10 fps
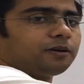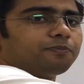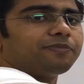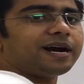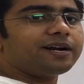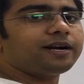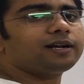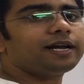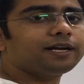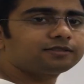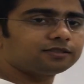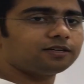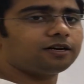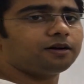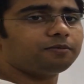bend it like
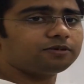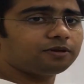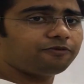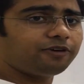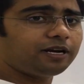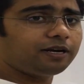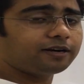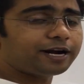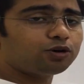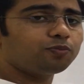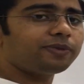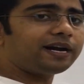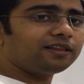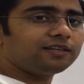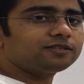we try to
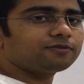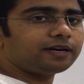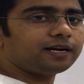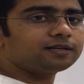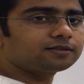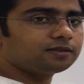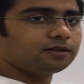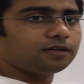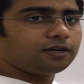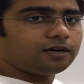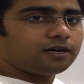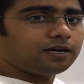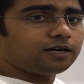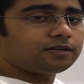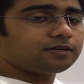bend these wires
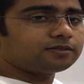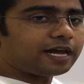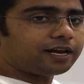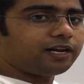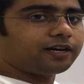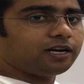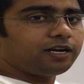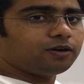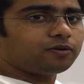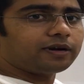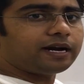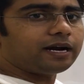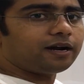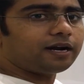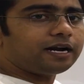cyclically or
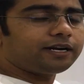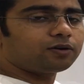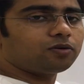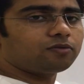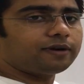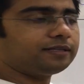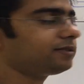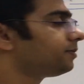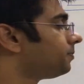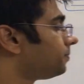anti-clockwise,